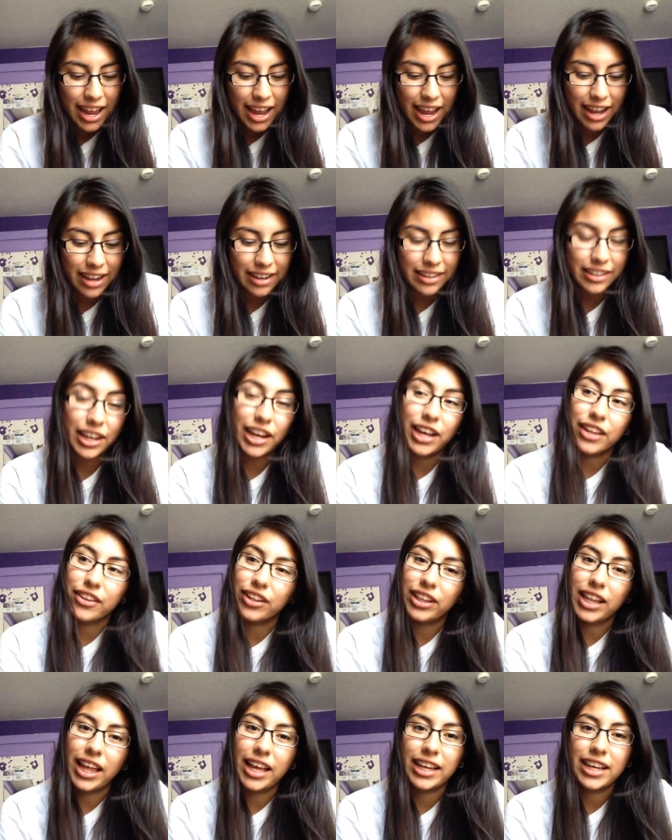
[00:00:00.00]
And the
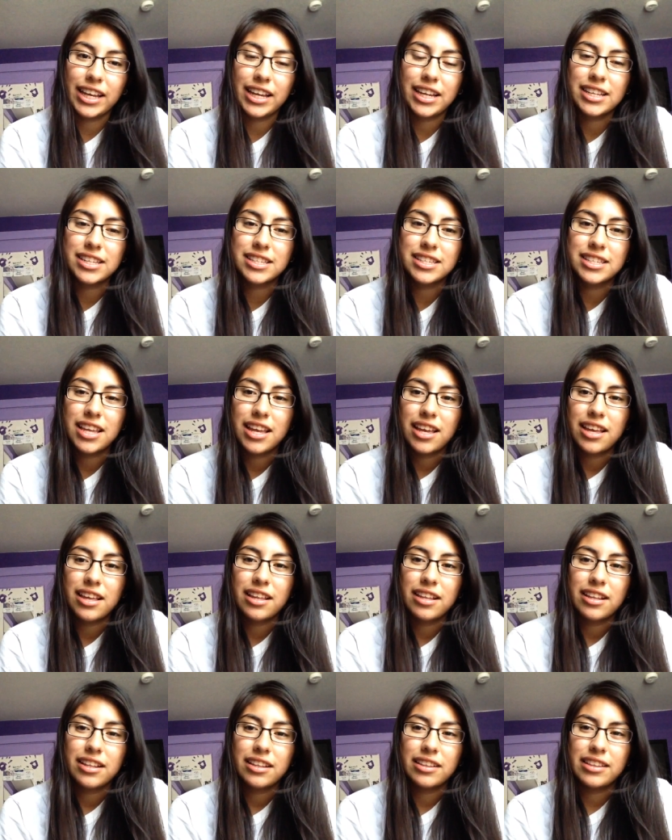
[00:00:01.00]
other leggings
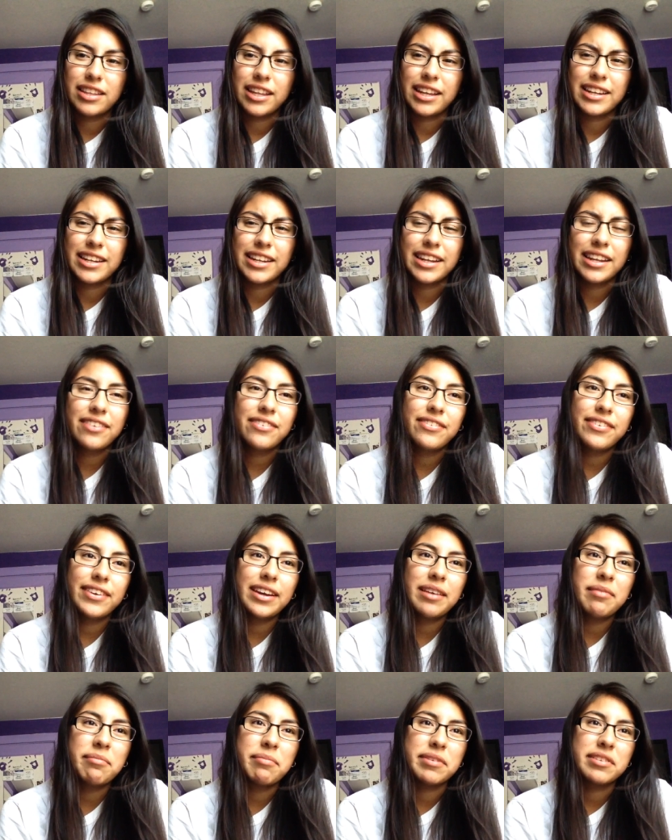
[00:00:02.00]
they did
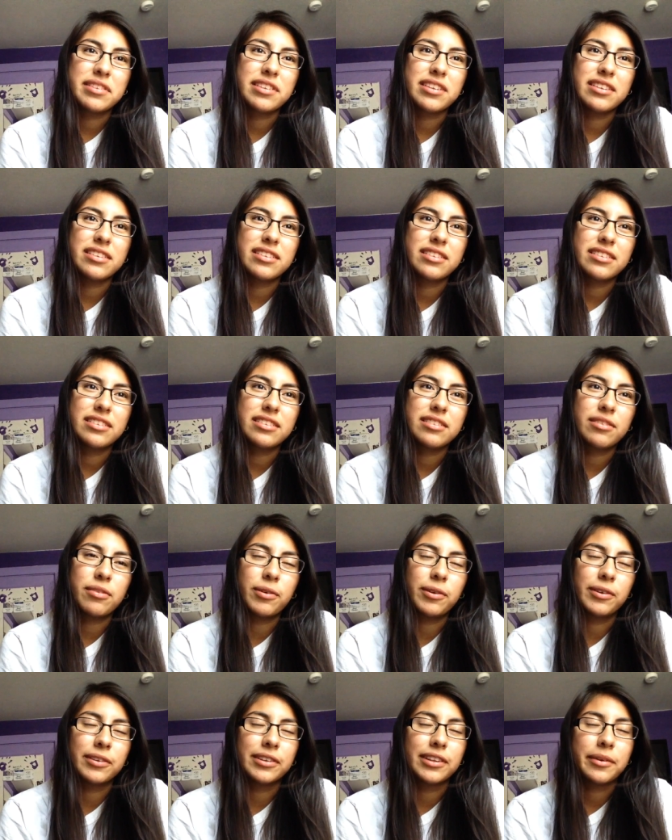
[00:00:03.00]
fit, but the
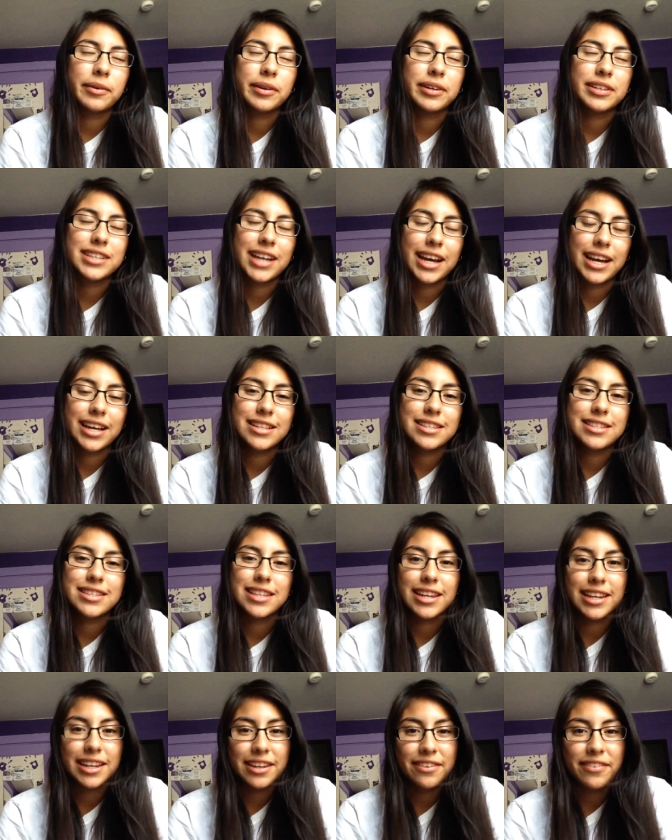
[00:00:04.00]
well, they were tight.
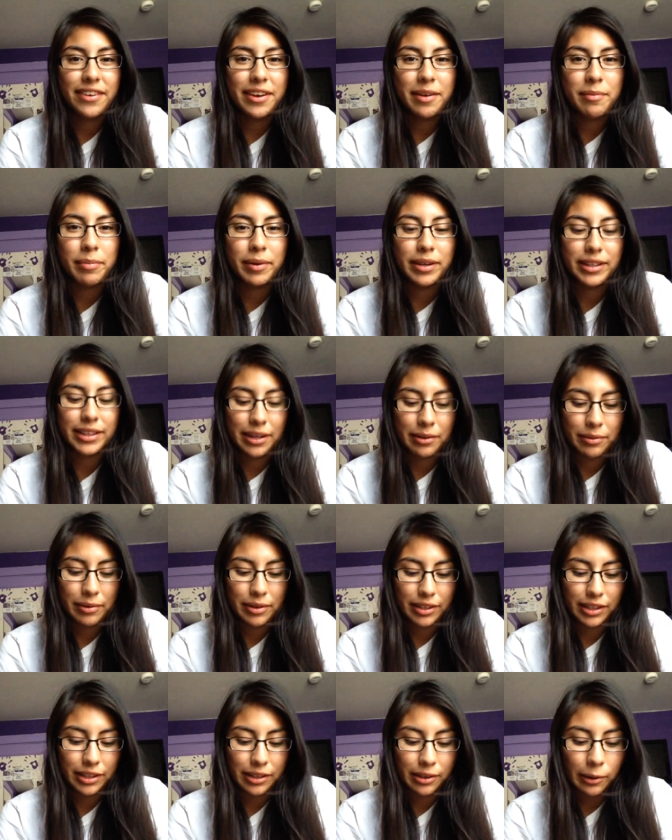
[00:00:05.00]
They did fit, but they were
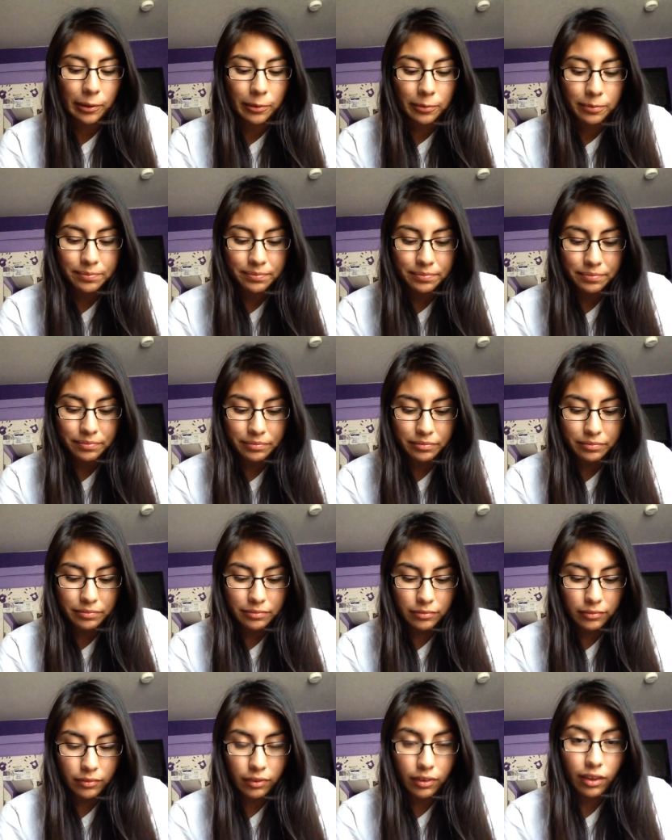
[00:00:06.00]
a little
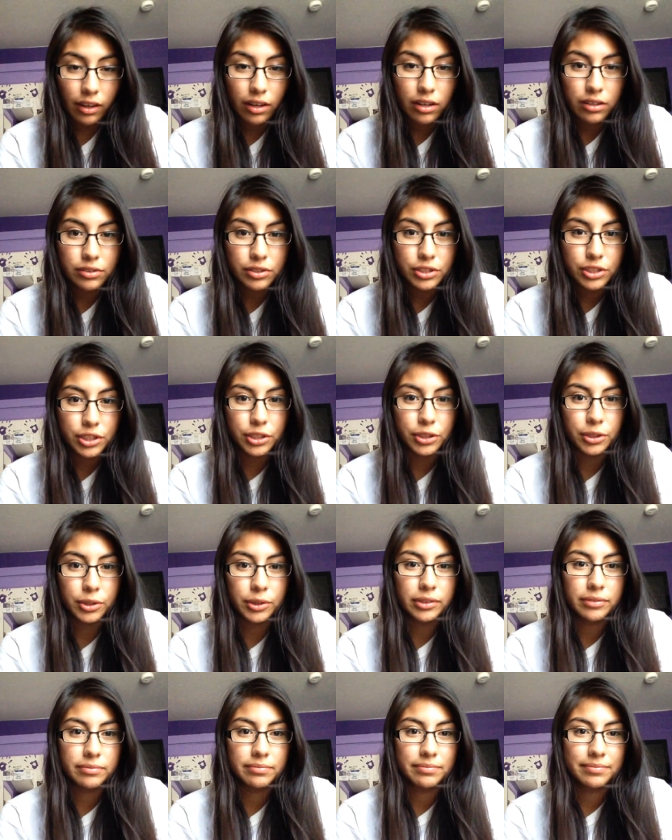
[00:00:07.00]

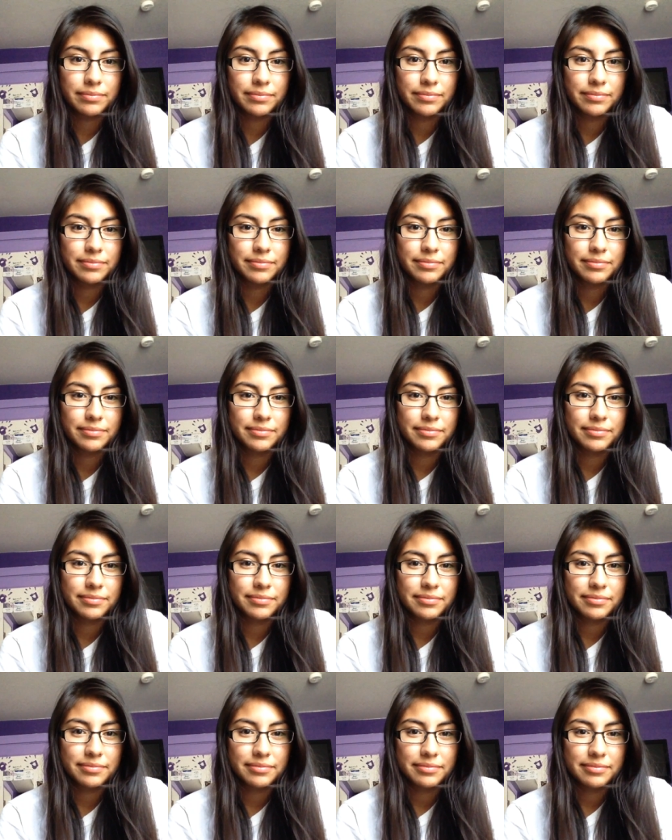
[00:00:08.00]
too.
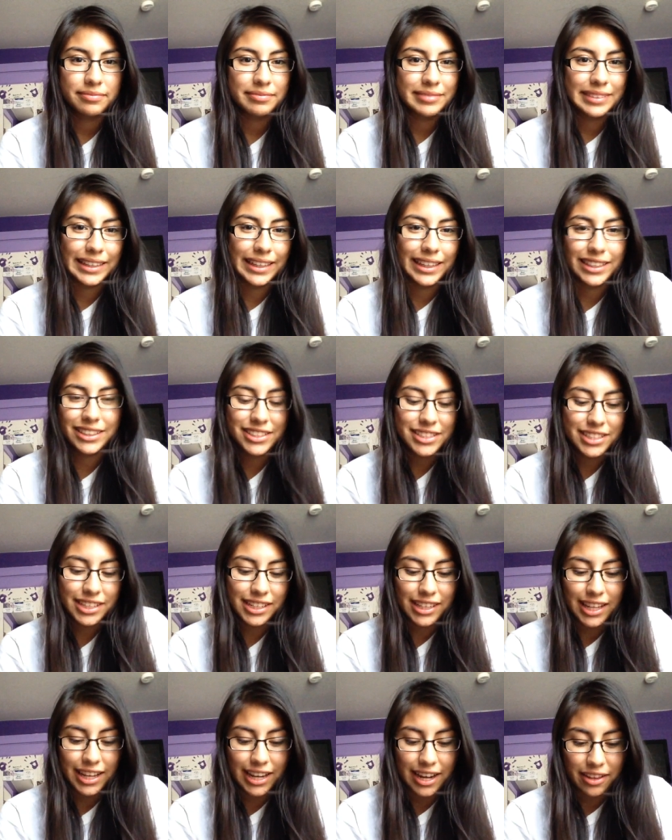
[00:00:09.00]
And I just
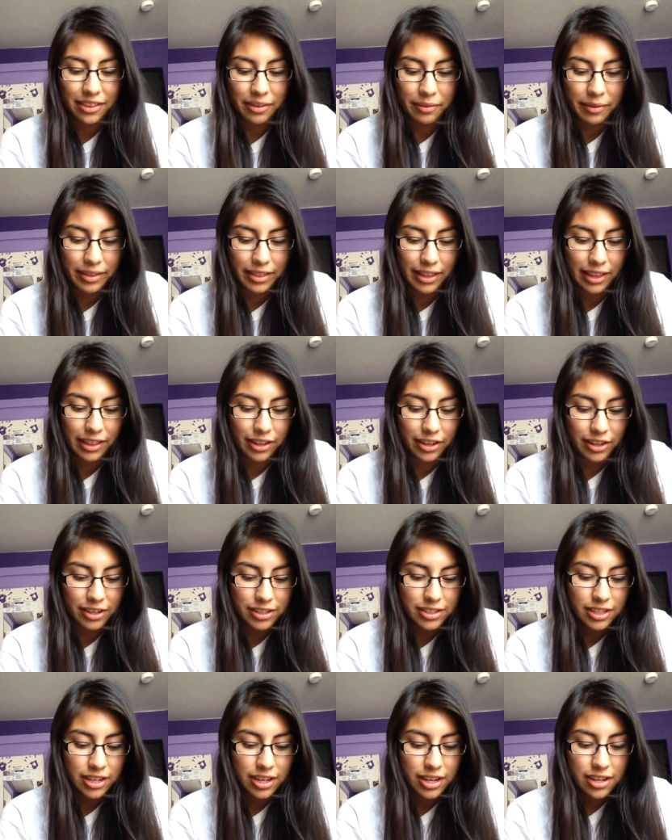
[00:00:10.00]
didn't like how the they
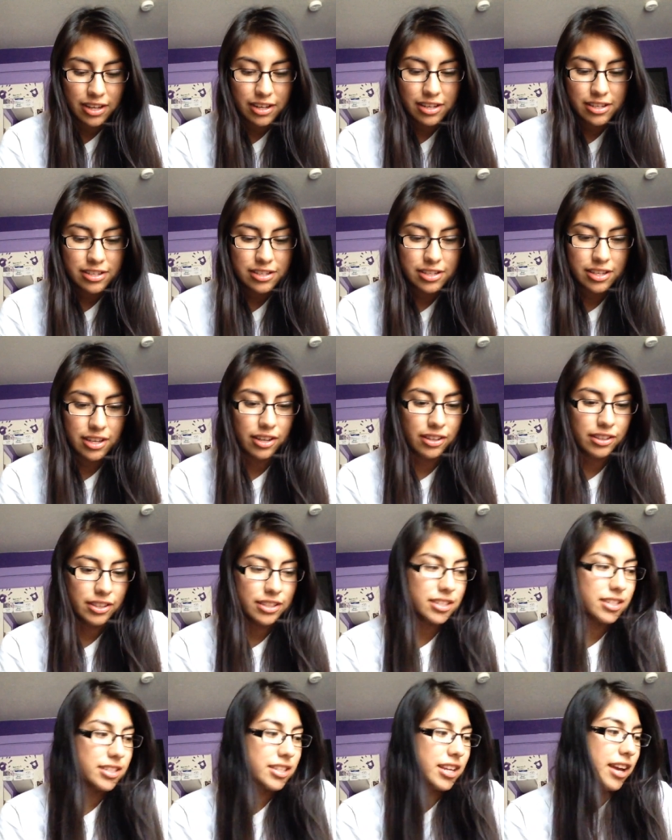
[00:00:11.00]

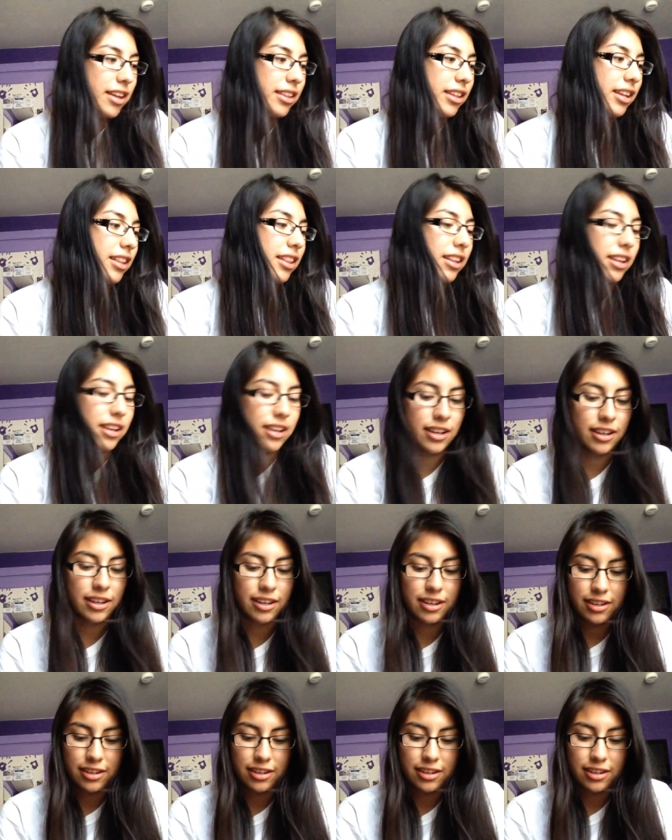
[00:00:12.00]
looked. this is how they look.